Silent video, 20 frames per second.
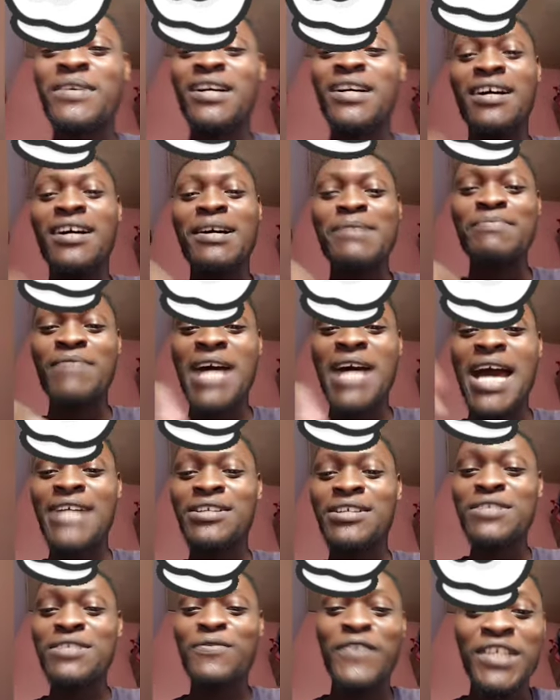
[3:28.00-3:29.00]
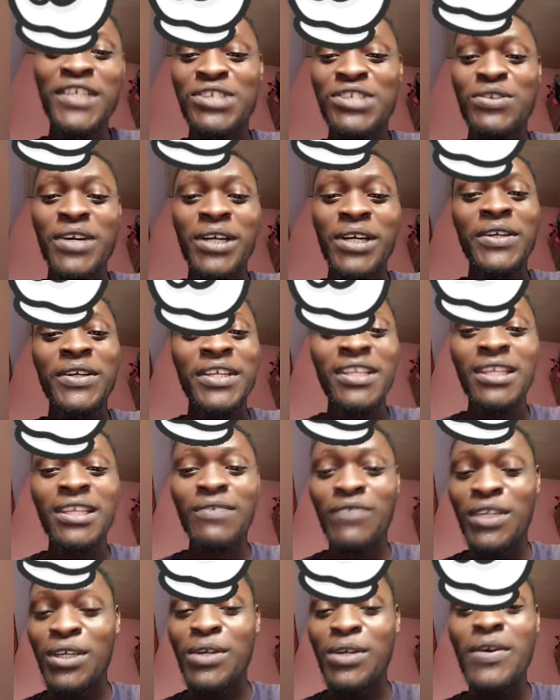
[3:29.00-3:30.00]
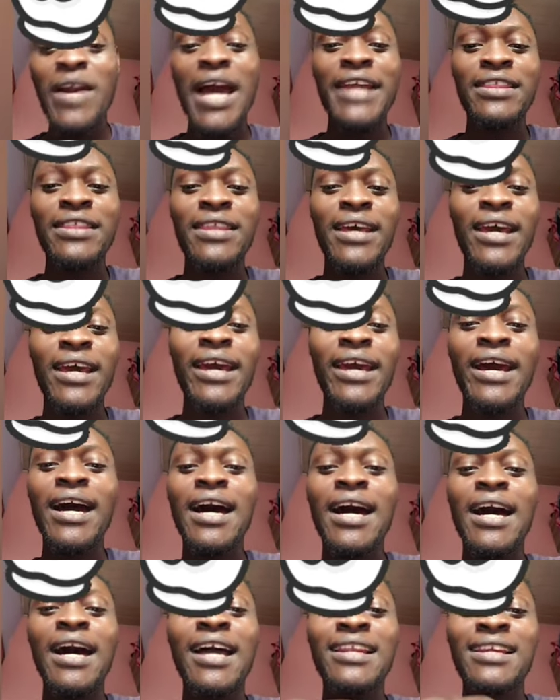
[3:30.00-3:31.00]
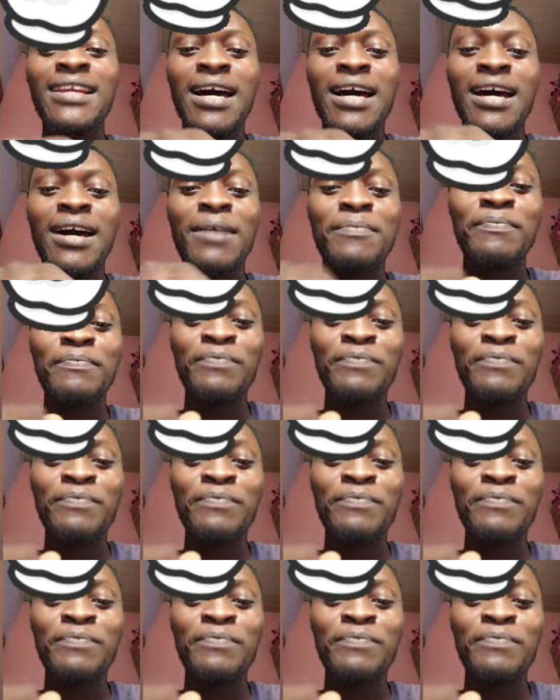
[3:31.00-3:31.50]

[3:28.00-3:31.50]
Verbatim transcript: Um, I just finished recording the video right there, and um,